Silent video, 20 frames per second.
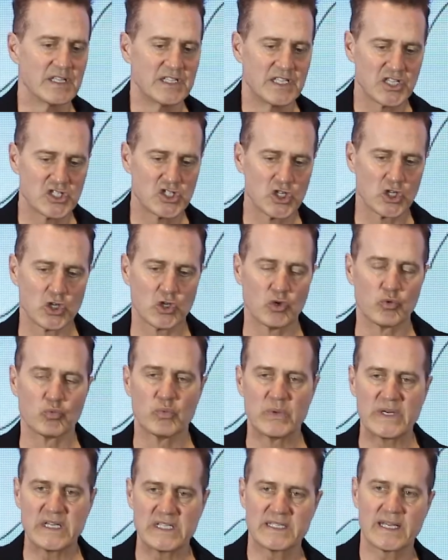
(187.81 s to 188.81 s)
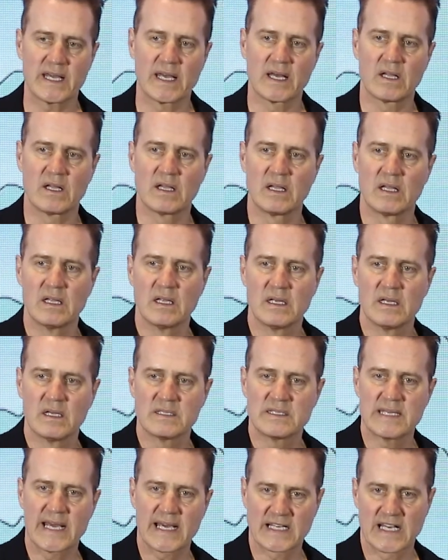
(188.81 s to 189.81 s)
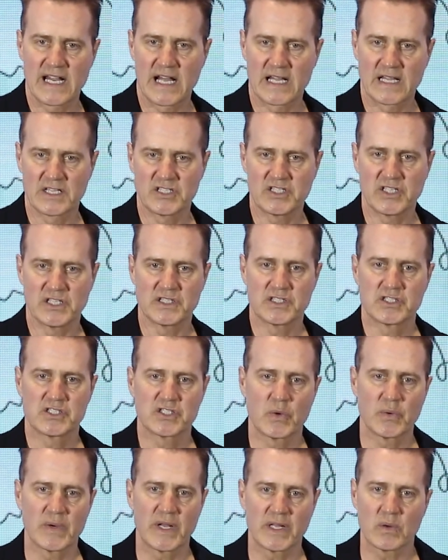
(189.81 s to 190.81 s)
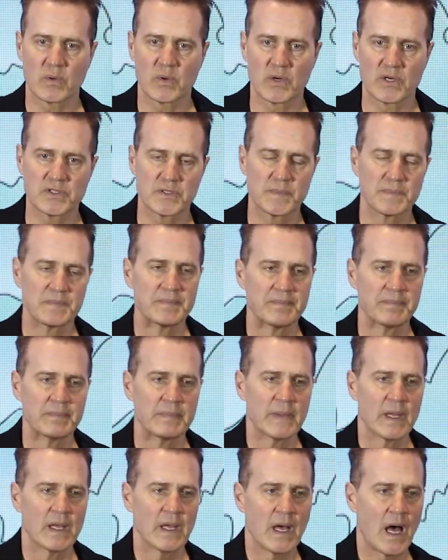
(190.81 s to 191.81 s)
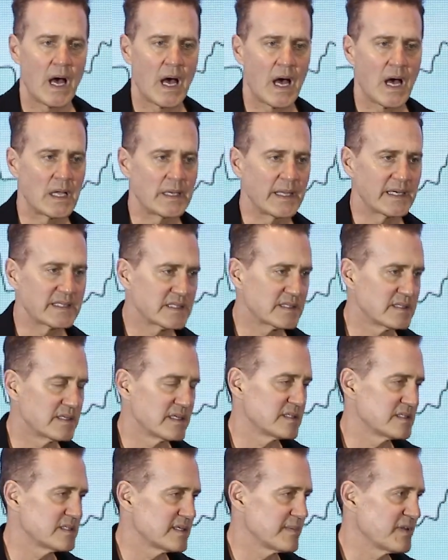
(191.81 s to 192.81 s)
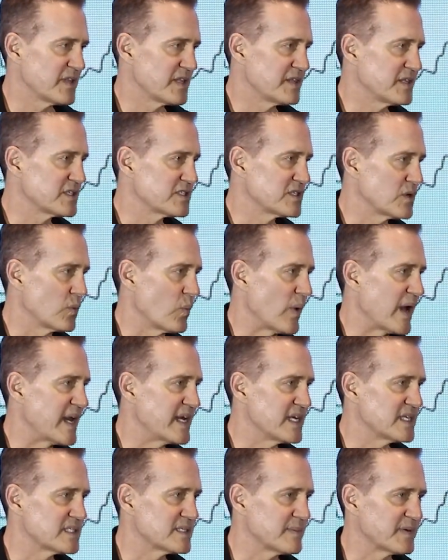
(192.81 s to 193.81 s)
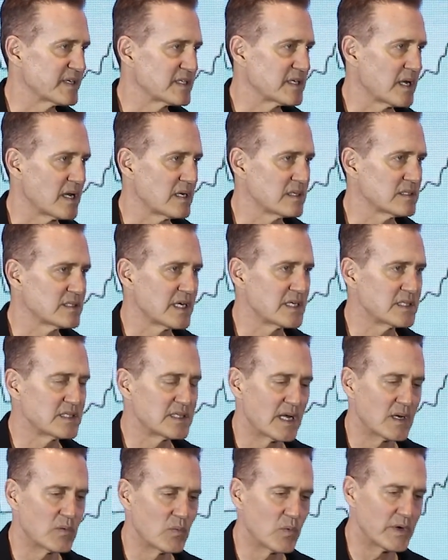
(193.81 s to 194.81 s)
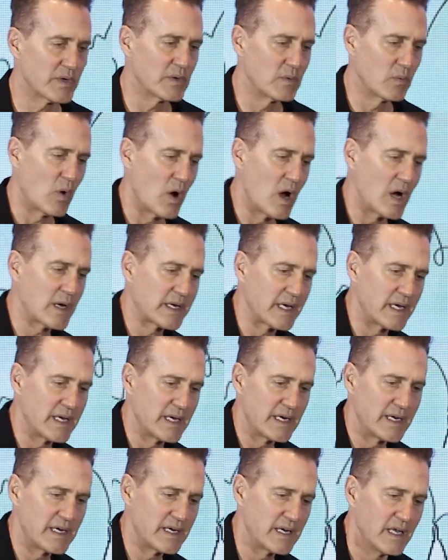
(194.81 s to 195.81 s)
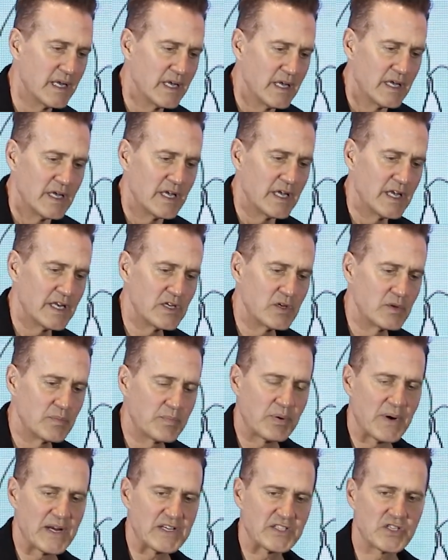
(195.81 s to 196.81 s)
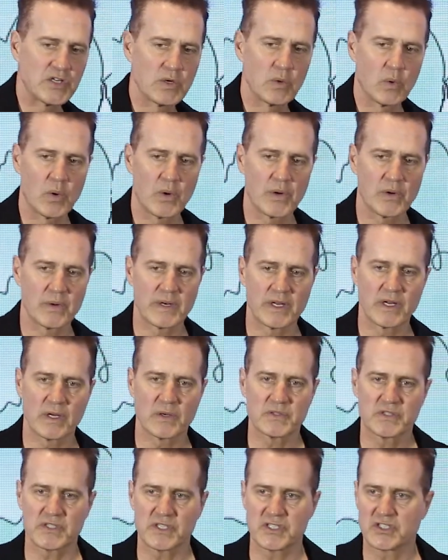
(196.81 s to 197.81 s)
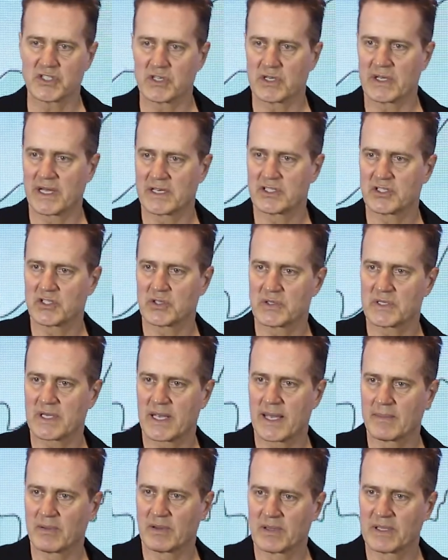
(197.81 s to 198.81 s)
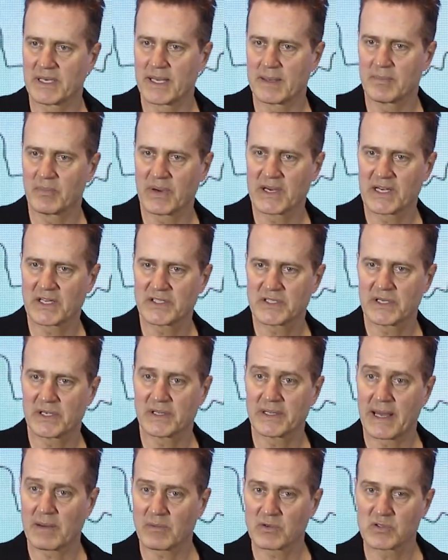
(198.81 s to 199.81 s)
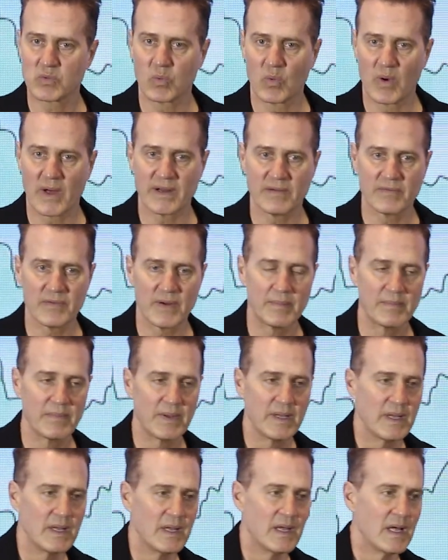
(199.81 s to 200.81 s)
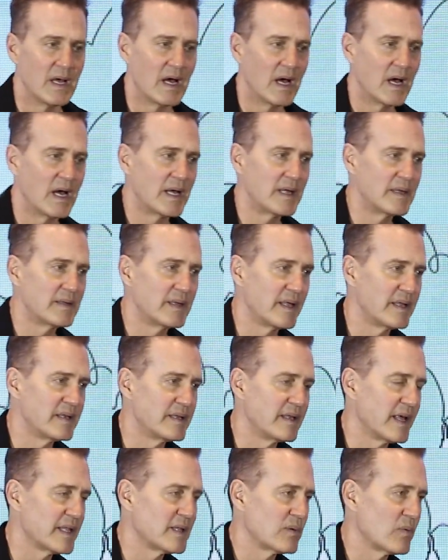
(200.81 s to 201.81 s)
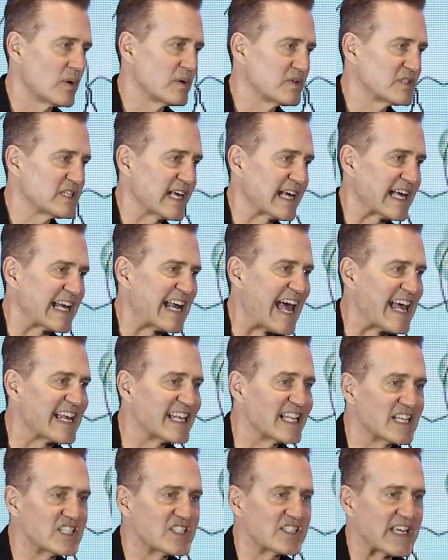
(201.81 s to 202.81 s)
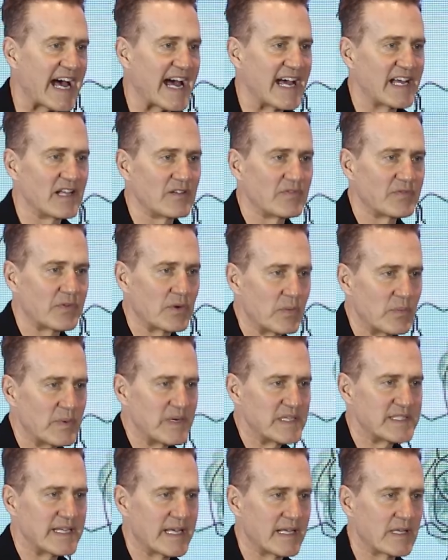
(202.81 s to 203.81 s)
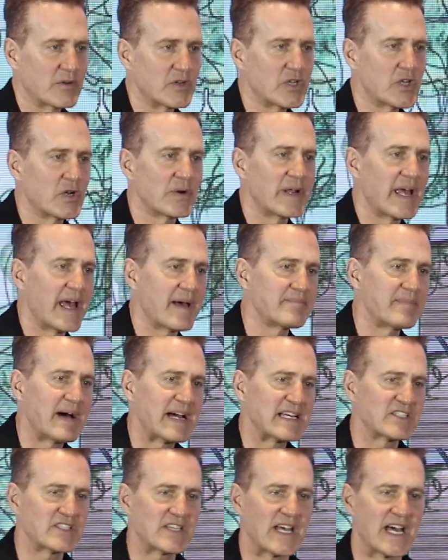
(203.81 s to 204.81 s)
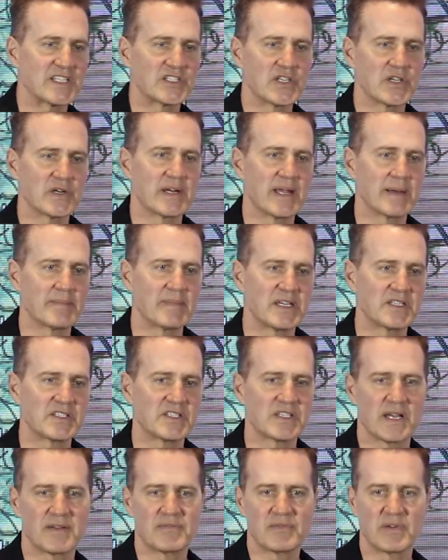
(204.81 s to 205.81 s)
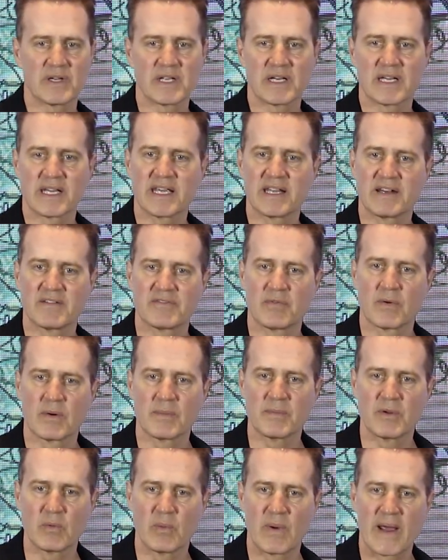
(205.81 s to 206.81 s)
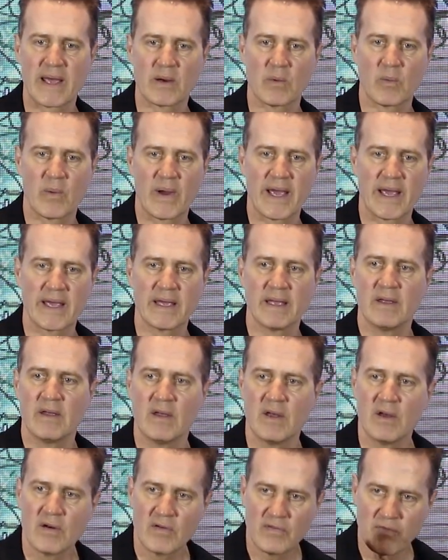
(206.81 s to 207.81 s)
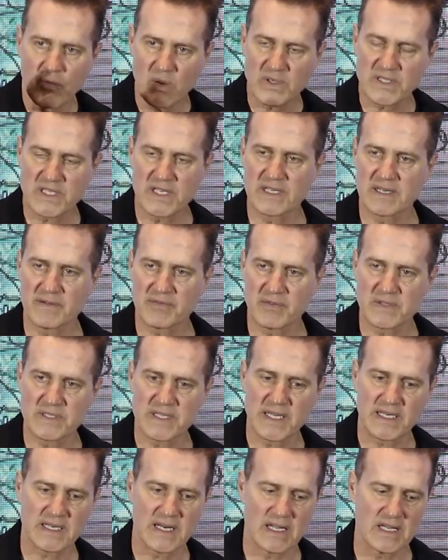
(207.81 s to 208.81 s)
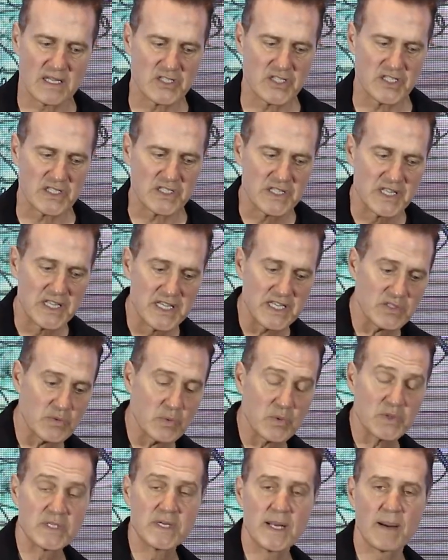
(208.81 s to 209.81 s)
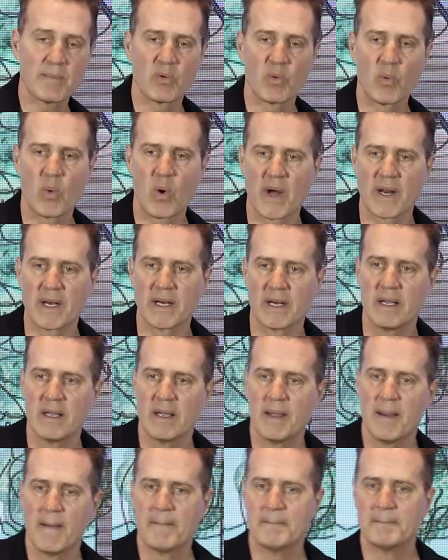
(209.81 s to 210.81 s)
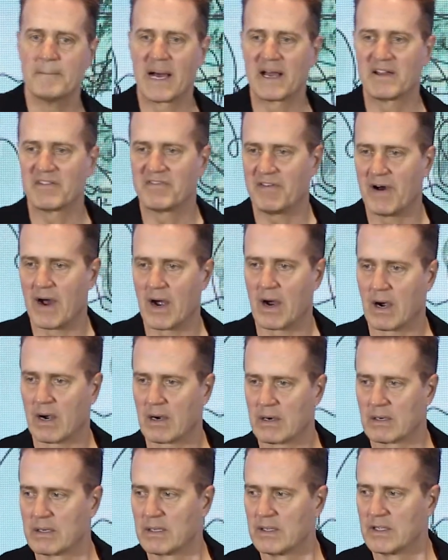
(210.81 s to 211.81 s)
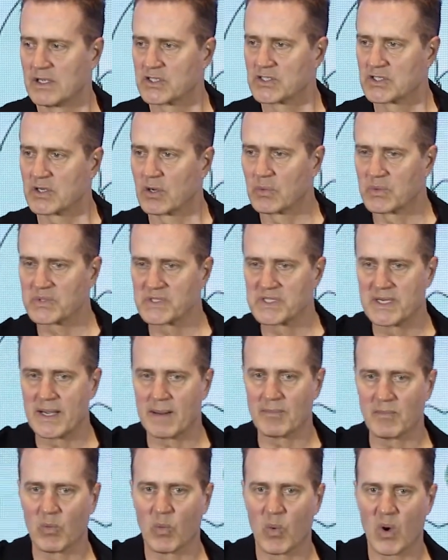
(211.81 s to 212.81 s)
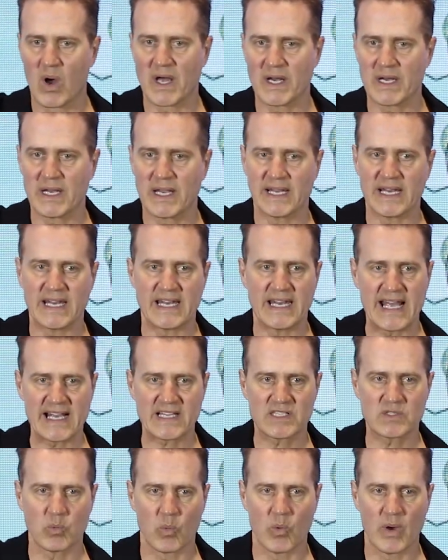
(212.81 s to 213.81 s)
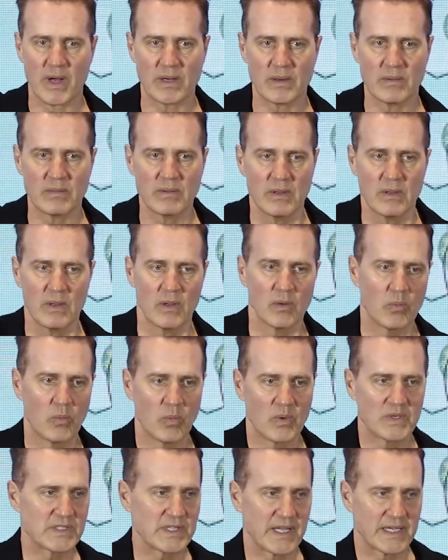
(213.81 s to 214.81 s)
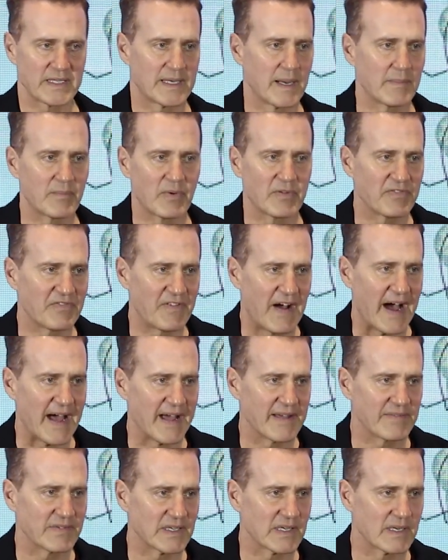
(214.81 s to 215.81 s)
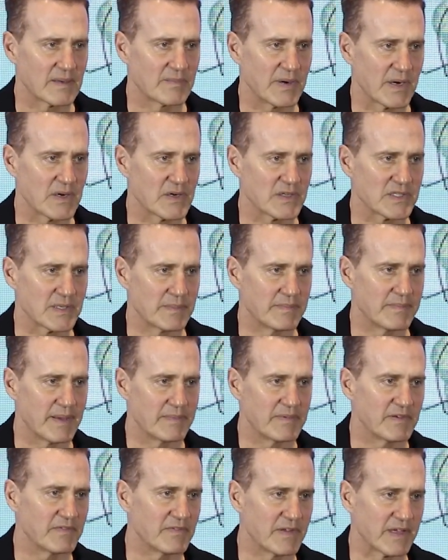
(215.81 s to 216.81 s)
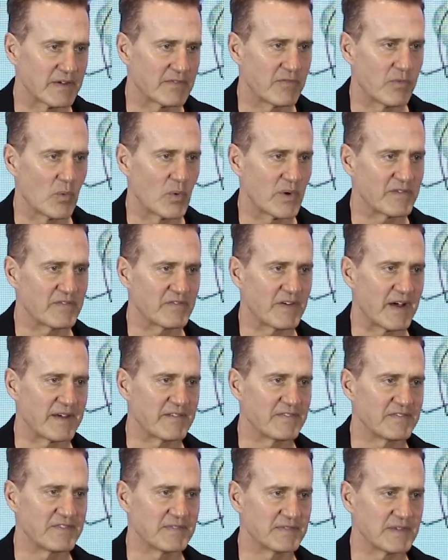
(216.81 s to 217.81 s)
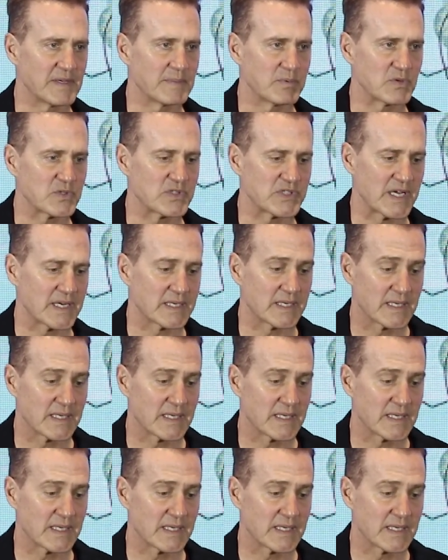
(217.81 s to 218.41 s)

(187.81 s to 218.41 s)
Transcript: digital retail technologies. So in other words, uh, like some of the things that Wendy's and McDonald's has done where you walk in and, and you press your order and you go sit at your table and they bring it to you. That was one of them. Uh, another one was like an endless aisle for a retailer. You don't have my size, you don't have my stuff, you're gonna get it for me right away. 14 different technologies. This was number one by far. So it was number one, and the next one was like number five in comparison, maybe like 45, 50%